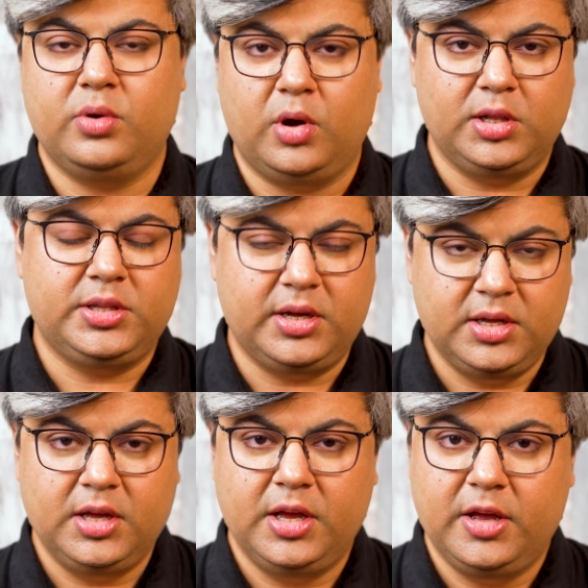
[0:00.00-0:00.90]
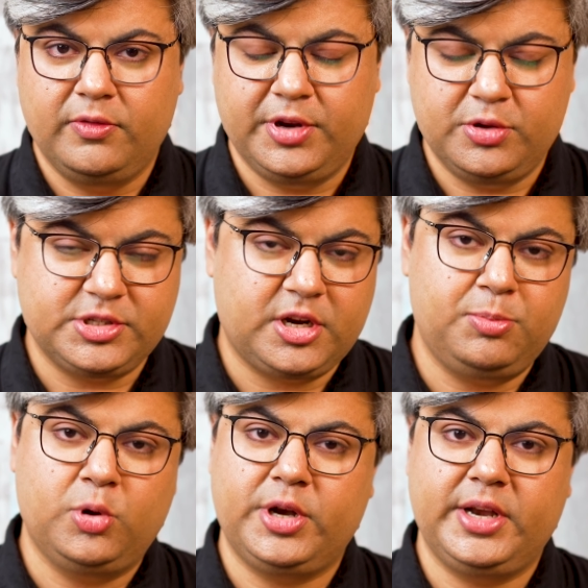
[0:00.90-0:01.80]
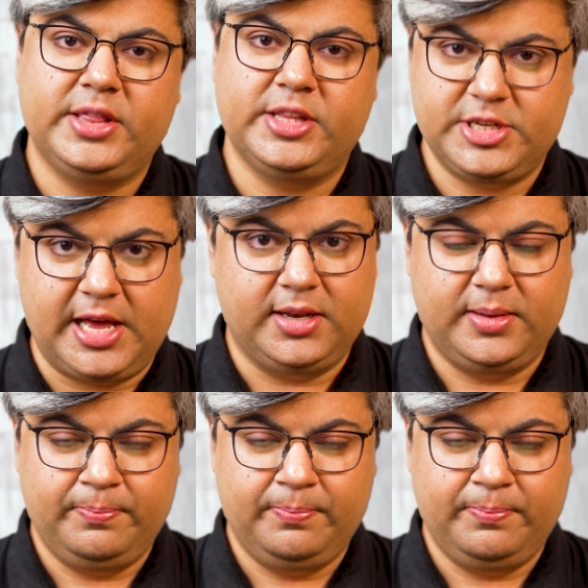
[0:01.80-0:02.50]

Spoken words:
All the videos are uploaded in the channel.